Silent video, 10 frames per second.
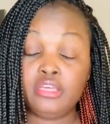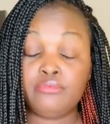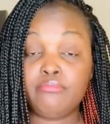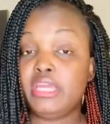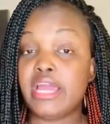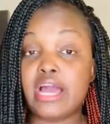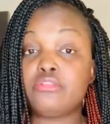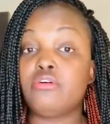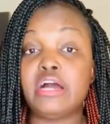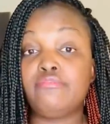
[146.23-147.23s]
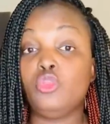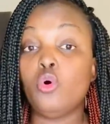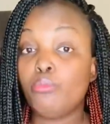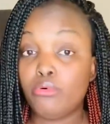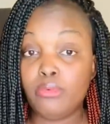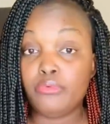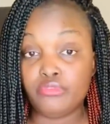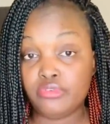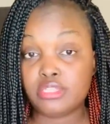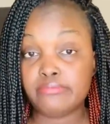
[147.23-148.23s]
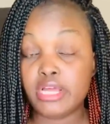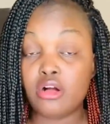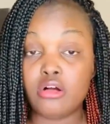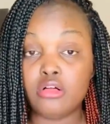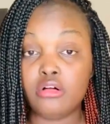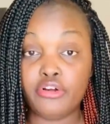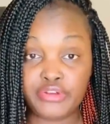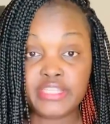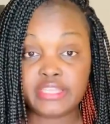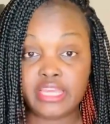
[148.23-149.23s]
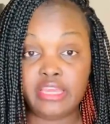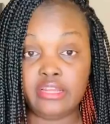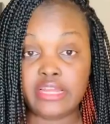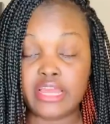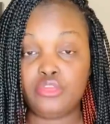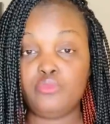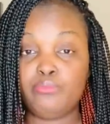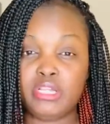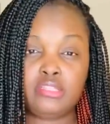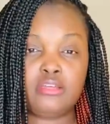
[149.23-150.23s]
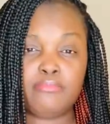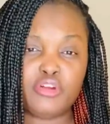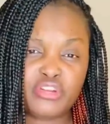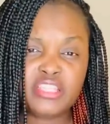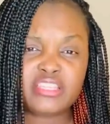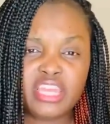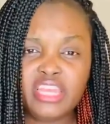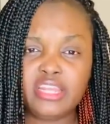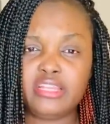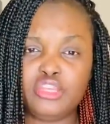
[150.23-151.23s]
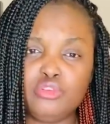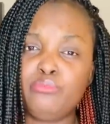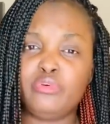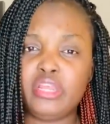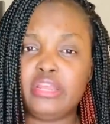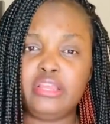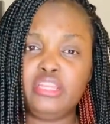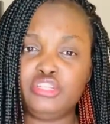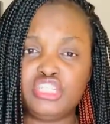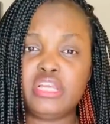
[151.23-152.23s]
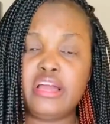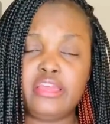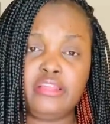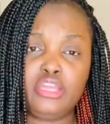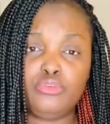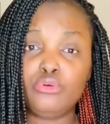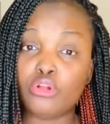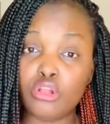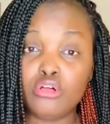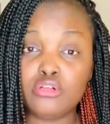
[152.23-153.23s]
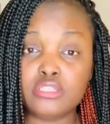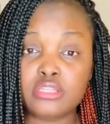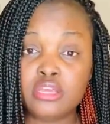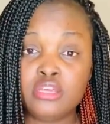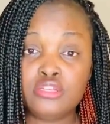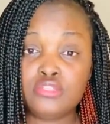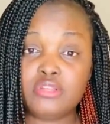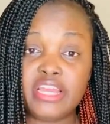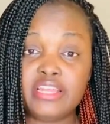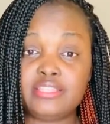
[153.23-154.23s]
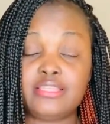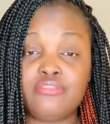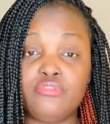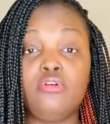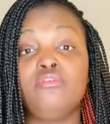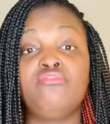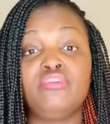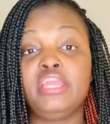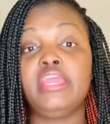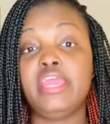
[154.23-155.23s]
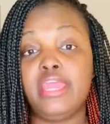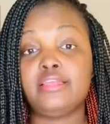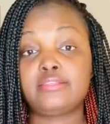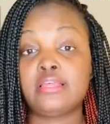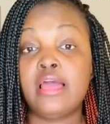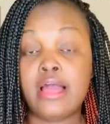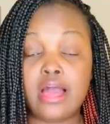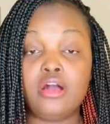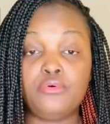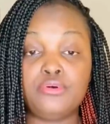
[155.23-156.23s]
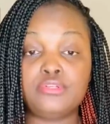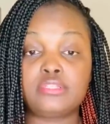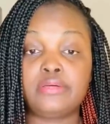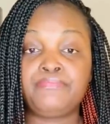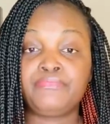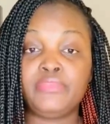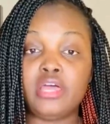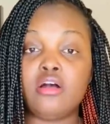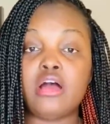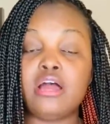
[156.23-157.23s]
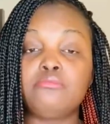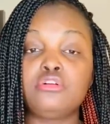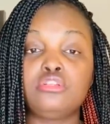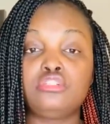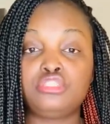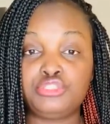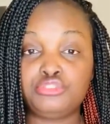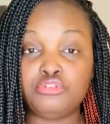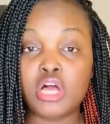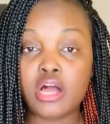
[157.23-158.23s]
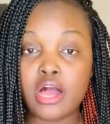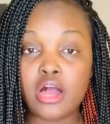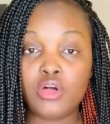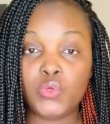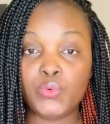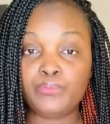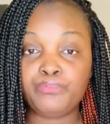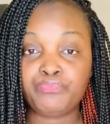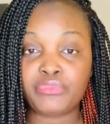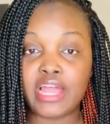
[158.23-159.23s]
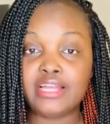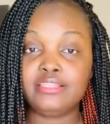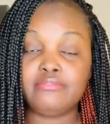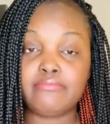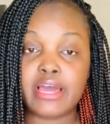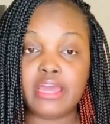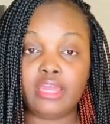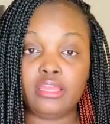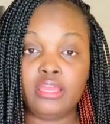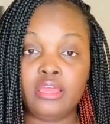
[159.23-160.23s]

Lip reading: Me, I don't have no problem with the smell. Or orange skin, like you put some orange skin and then you put it in a jar and then you close to let it stay for 48 hours. Now I'm gonna show you how I did my